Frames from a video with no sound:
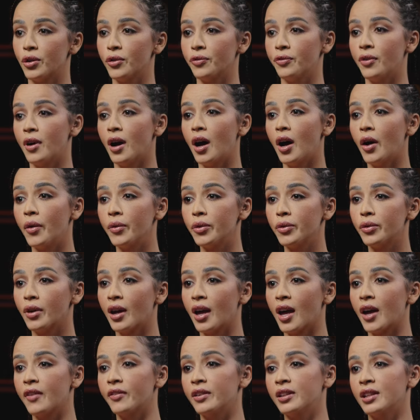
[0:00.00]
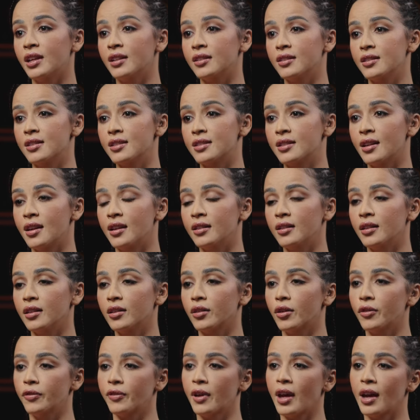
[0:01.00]
of how you have an
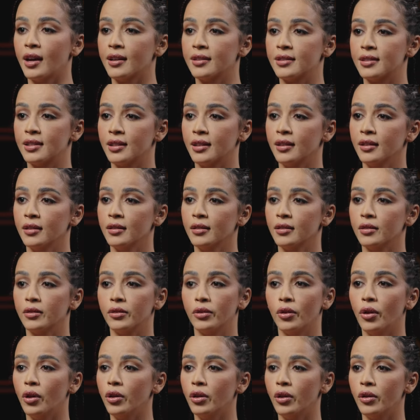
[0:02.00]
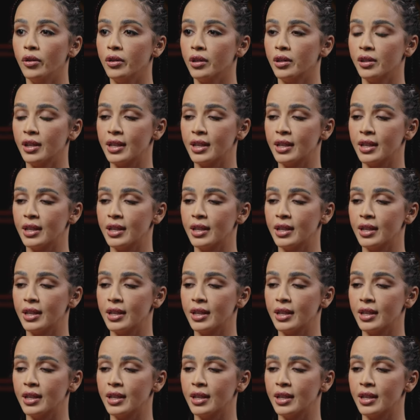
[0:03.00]
understanding of acting no longer